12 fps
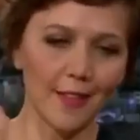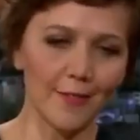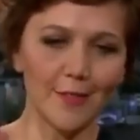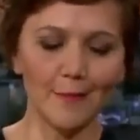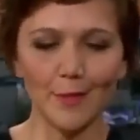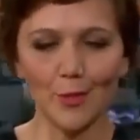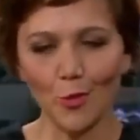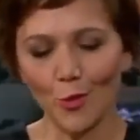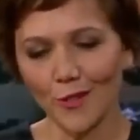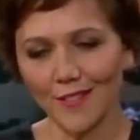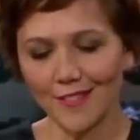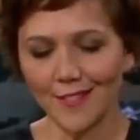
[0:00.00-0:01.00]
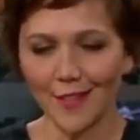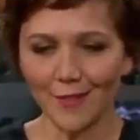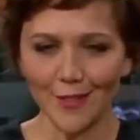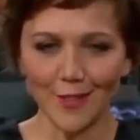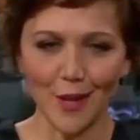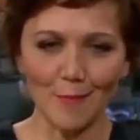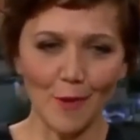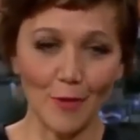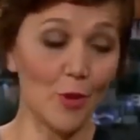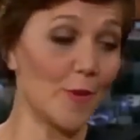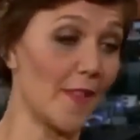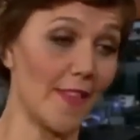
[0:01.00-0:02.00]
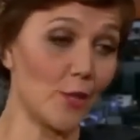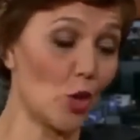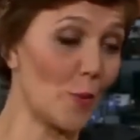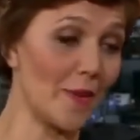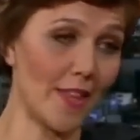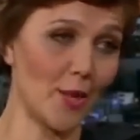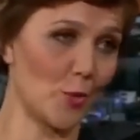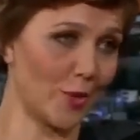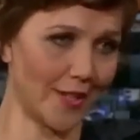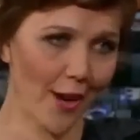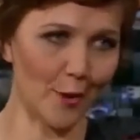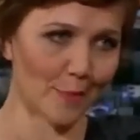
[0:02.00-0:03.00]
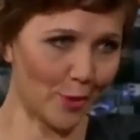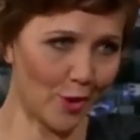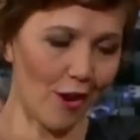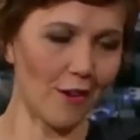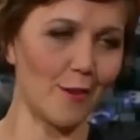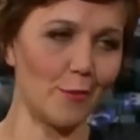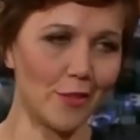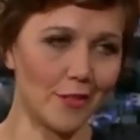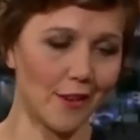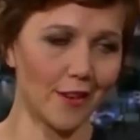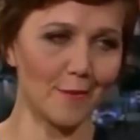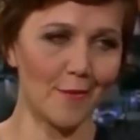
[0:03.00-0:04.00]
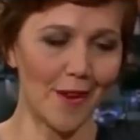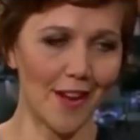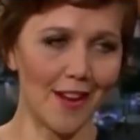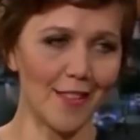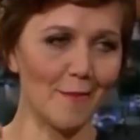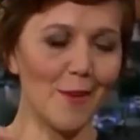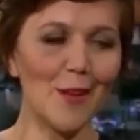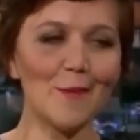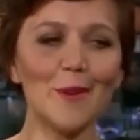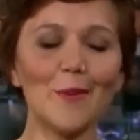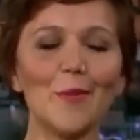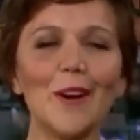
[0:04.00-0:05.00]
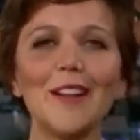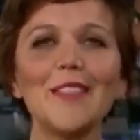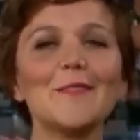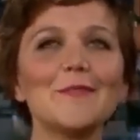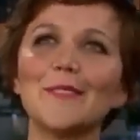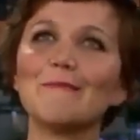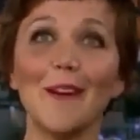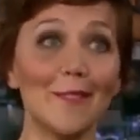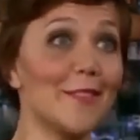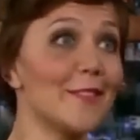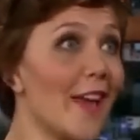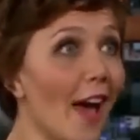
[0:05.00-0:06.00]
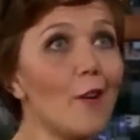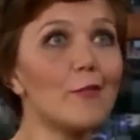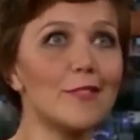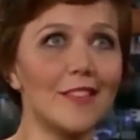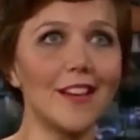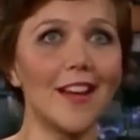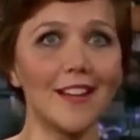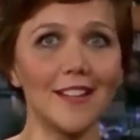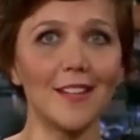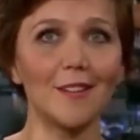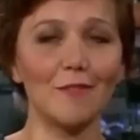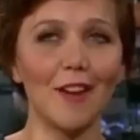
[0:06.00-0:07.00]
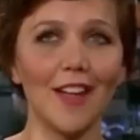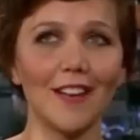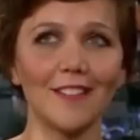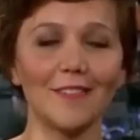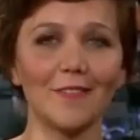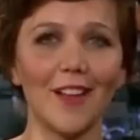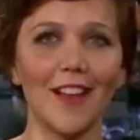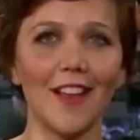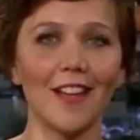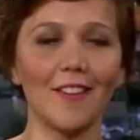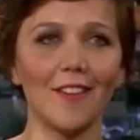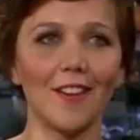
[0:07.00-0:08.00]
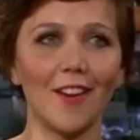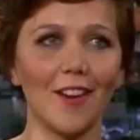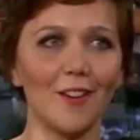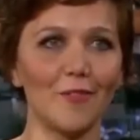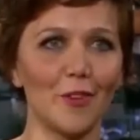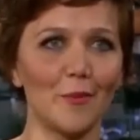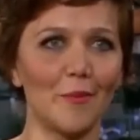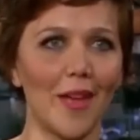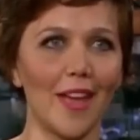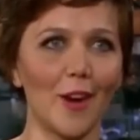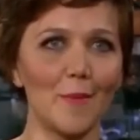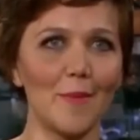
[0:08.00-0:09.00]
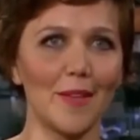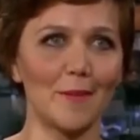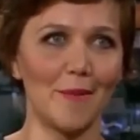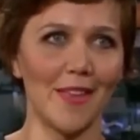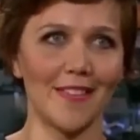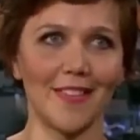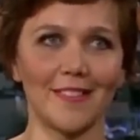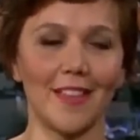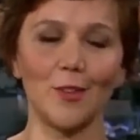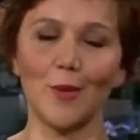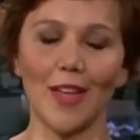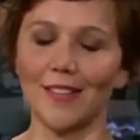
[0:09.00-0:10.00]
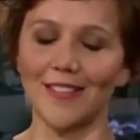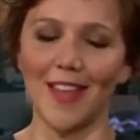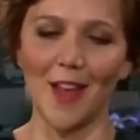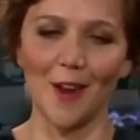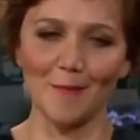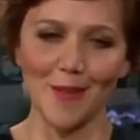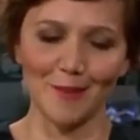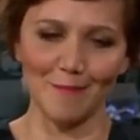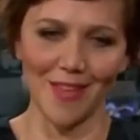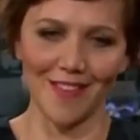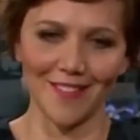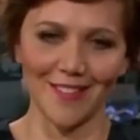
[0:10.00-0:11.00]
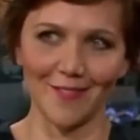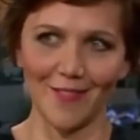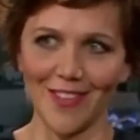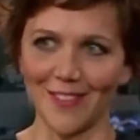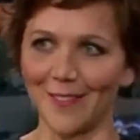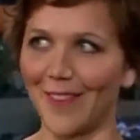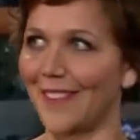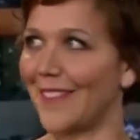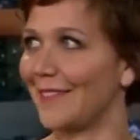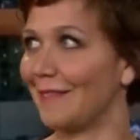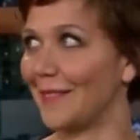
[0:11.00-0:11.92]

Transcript: think of some stories and stuff to talk about with you, and then they told me that you would tear up your card and wouldn't talk to me about any of them. But one of them was about this house that I did rent, and I got it from Airbnb, and they said, you can't say Airbnb on TV. So I